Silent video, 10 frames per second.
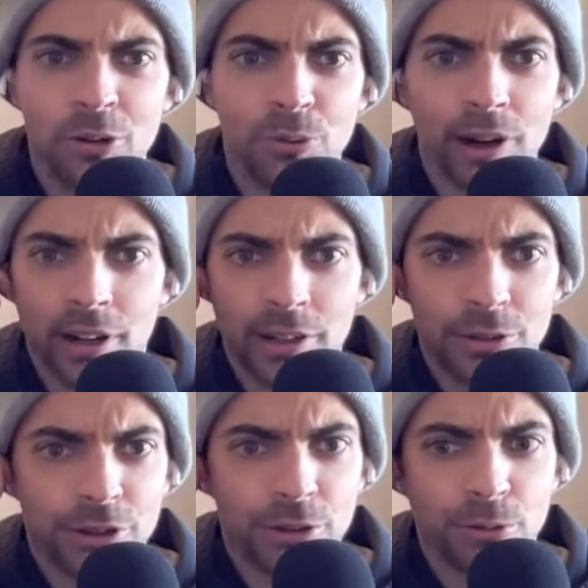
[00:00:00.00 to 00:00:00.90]
where
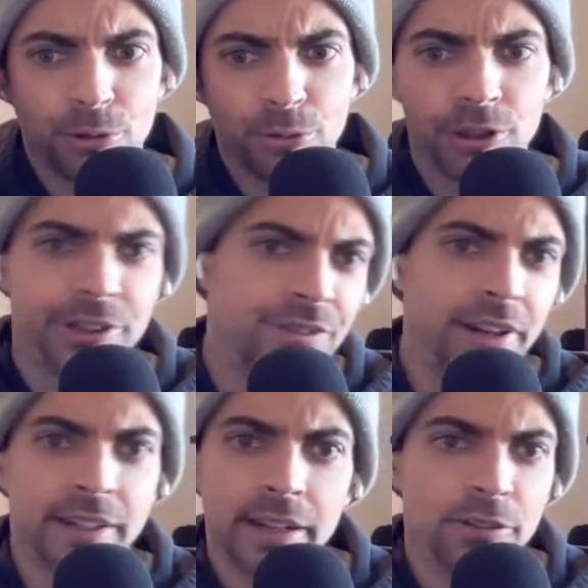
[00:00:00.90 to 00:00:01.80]
we're
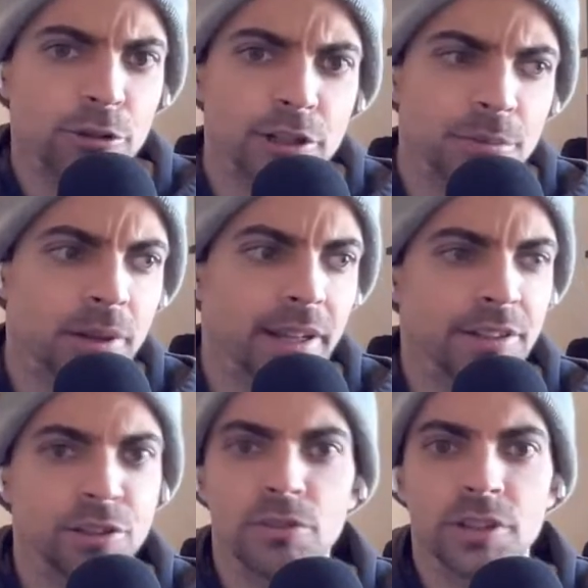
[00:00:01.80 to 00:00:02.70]
inviting everyone to play
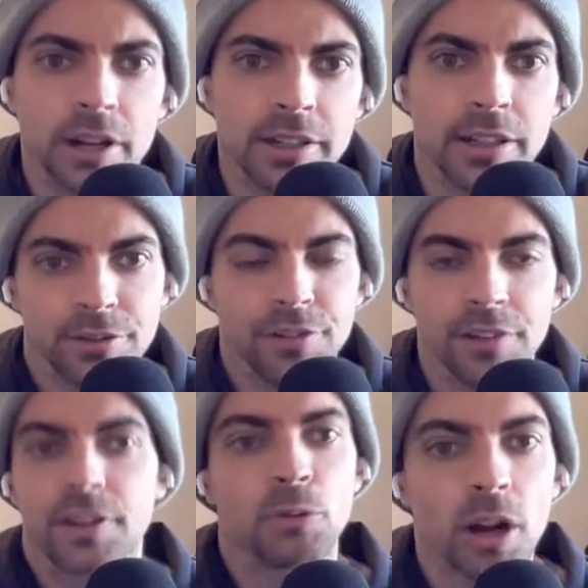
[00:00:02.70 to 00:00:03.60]
Stone Saga
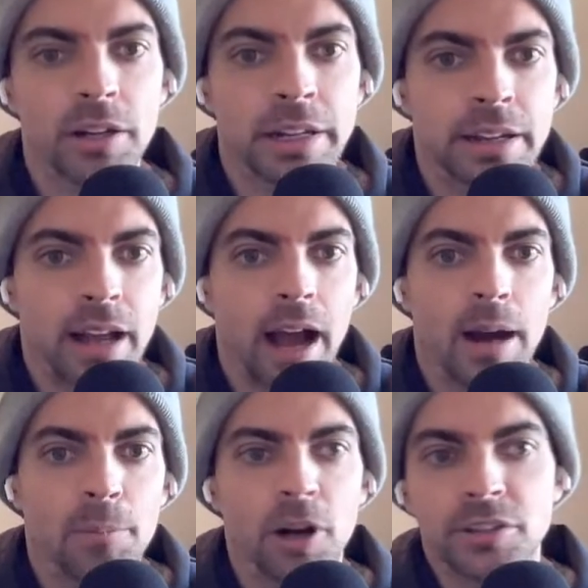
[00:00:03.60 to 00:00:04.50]
if they want
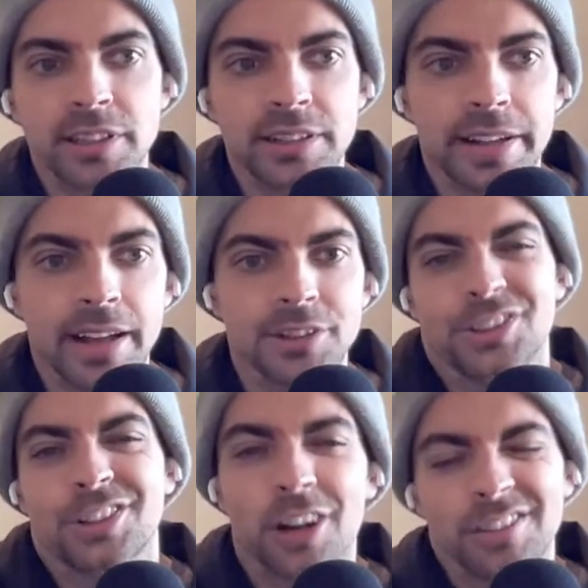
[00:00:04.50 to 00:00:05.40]
on
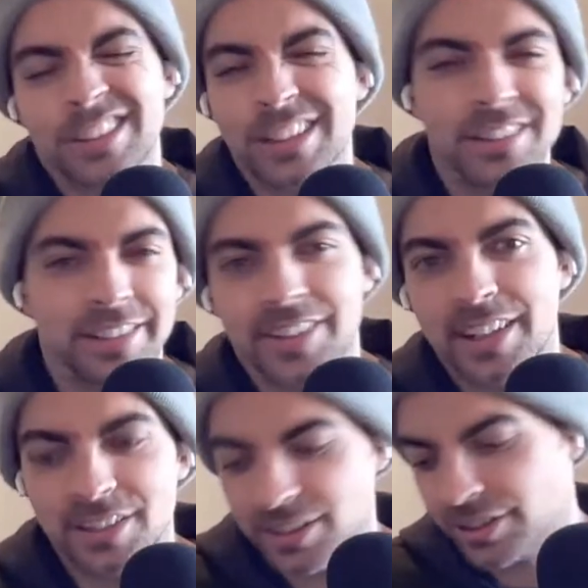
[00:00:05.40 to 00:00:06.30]
TTS. Obviously
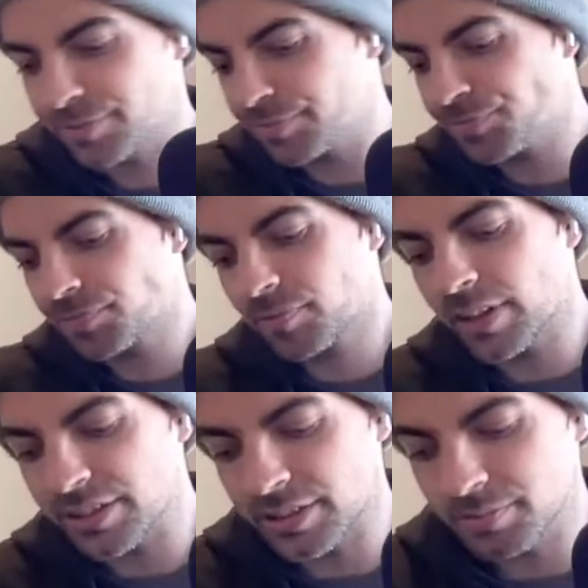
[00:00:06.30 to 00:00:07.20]
TTS
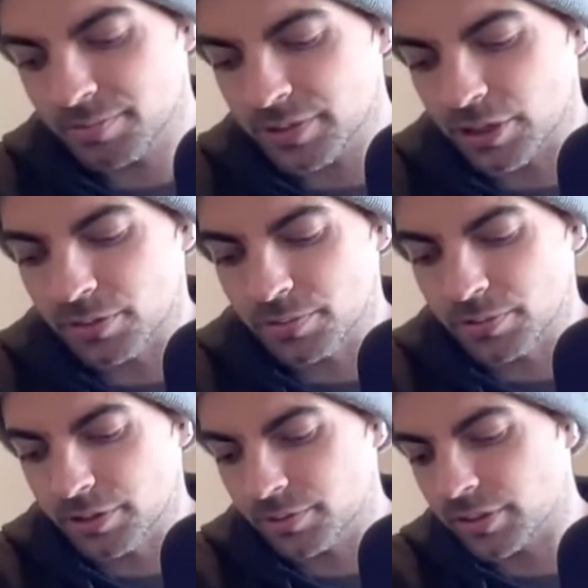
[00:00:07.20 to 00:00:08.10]
isn't
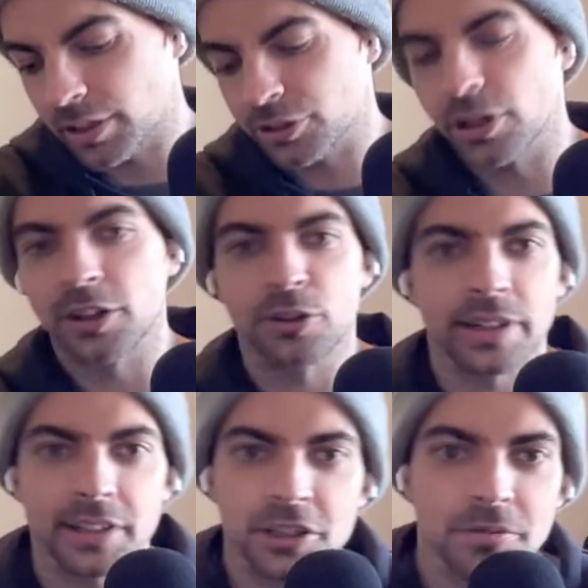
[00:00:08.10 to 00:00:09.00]
a
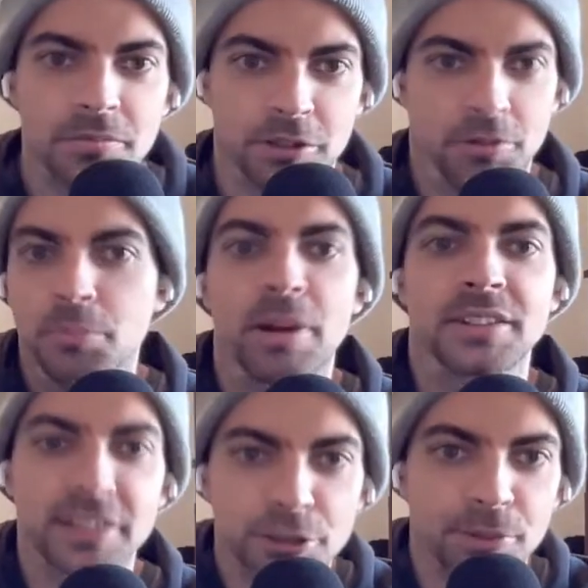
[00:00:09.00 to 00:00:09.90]
great the
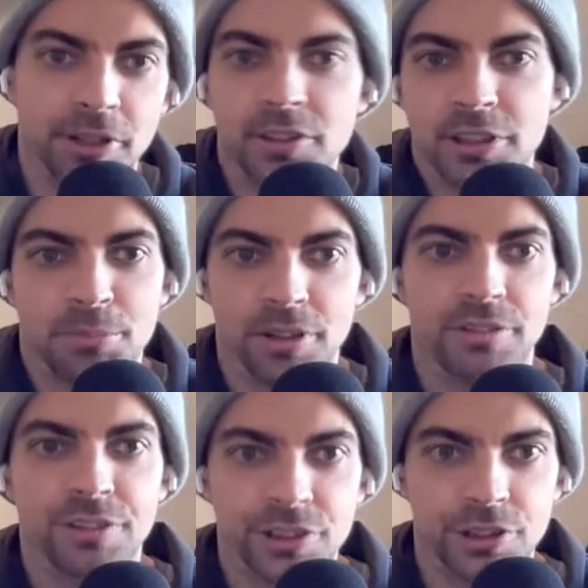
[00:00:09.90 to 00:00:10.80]
best experience compared to
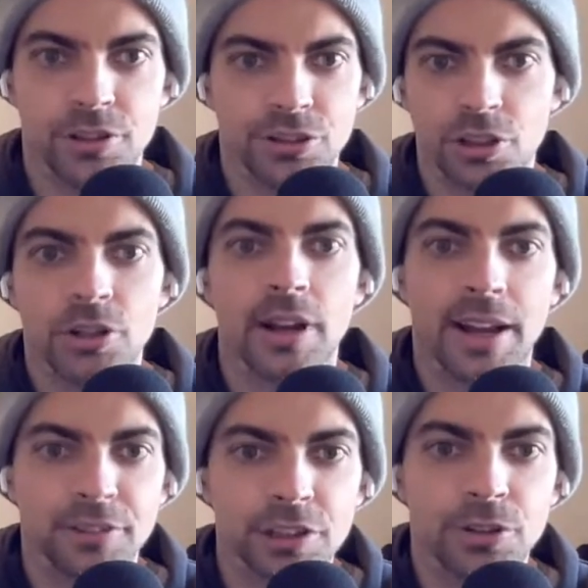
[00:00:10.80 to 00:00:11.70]
physical, so you don't
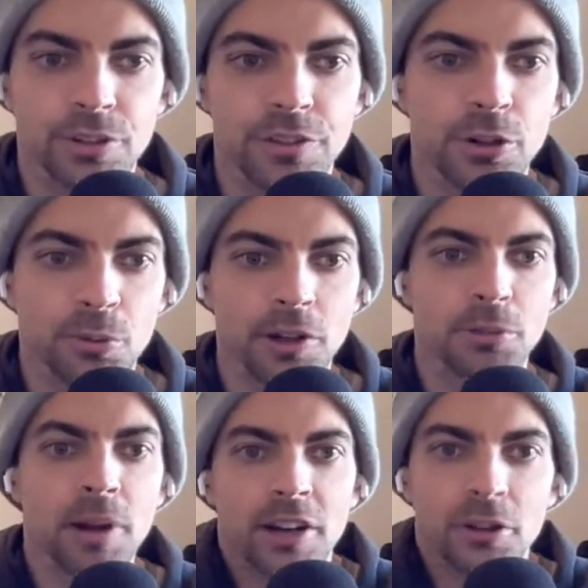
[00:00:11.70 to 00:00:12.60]
have to do it if you don't want to.
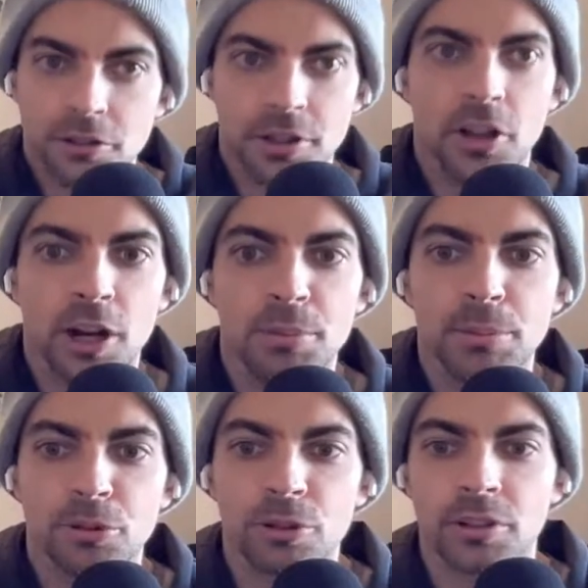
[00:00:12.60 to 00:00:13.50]
But I know there's a lot of
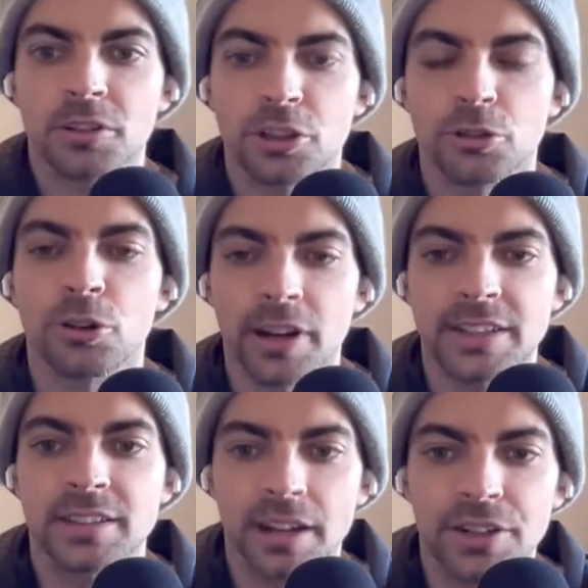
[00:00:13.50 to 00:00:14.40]
people who are
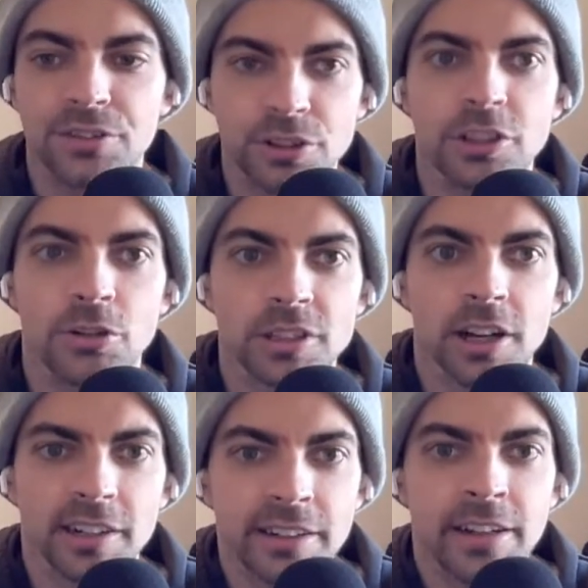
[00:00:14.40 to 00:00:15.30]
excited for Stone
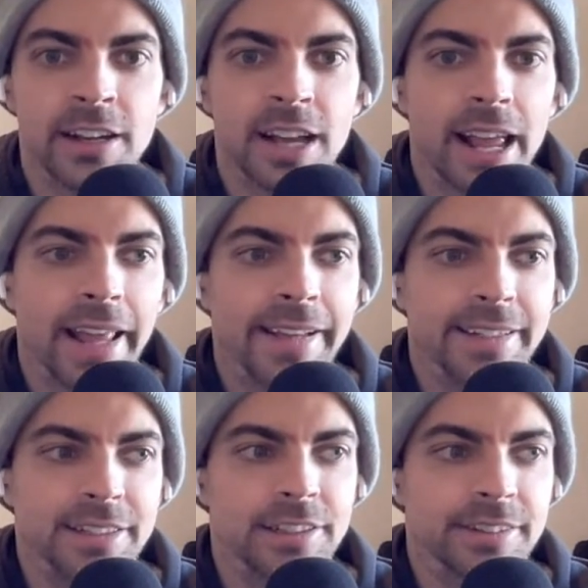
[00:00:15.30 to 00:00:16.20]
Saga,
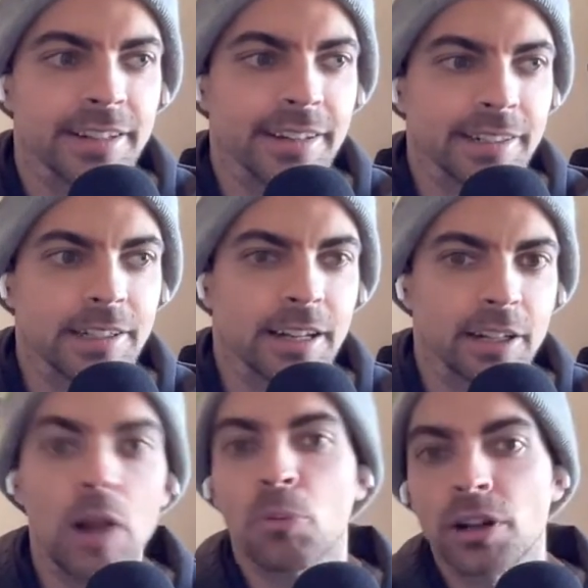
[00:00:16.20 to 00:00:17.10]
and
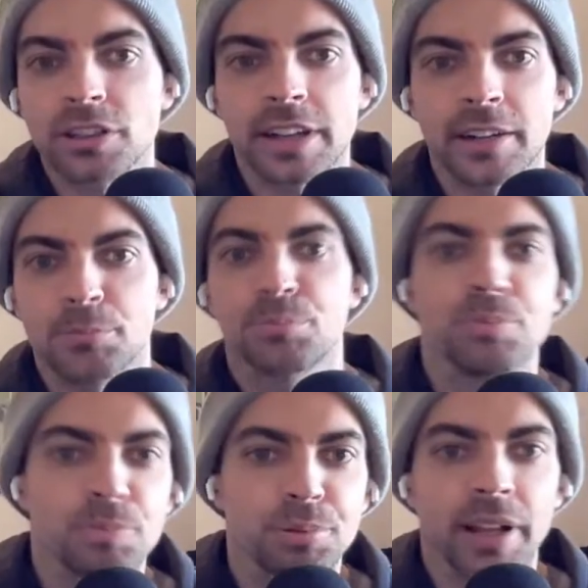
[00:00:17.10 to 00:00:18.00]
want to kind of
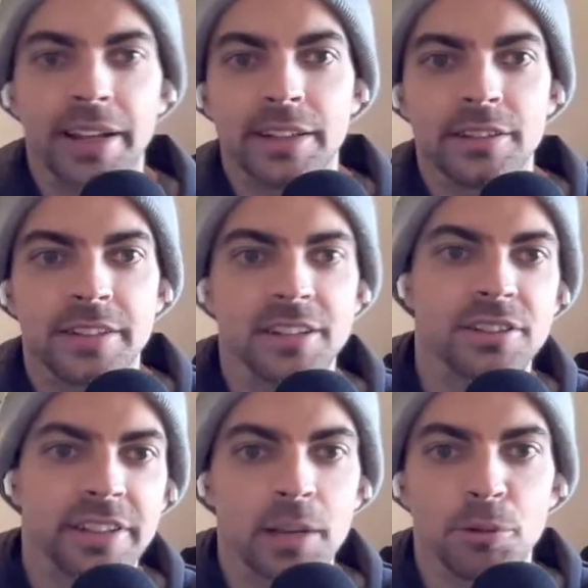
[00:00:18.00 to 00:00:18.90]
play and test
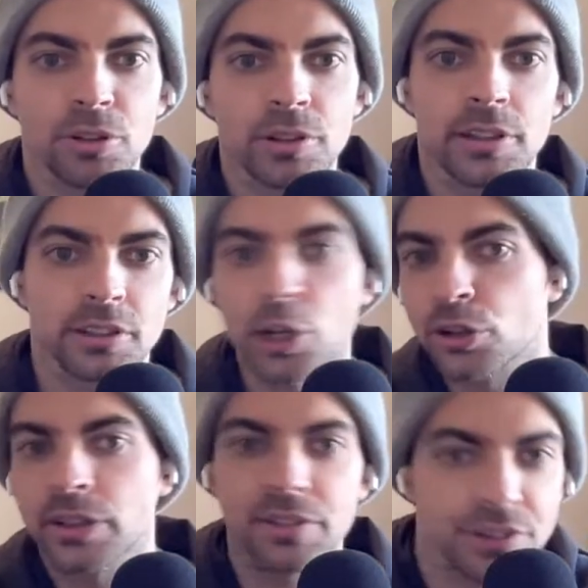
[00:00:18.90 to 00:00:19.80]
the game early,
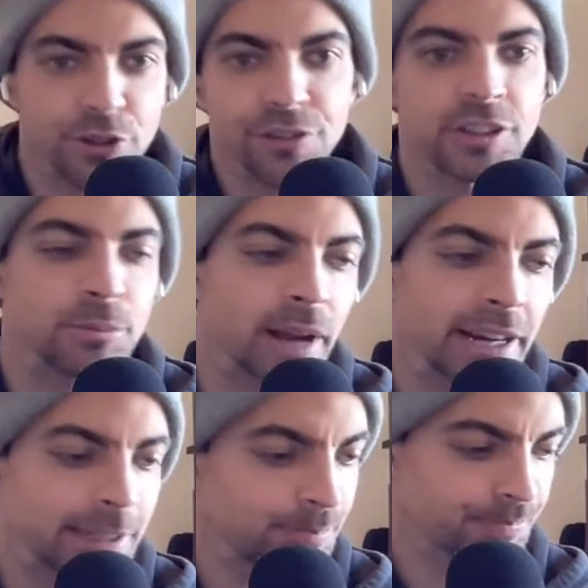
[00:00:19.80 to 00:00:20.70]
and give us your feedback.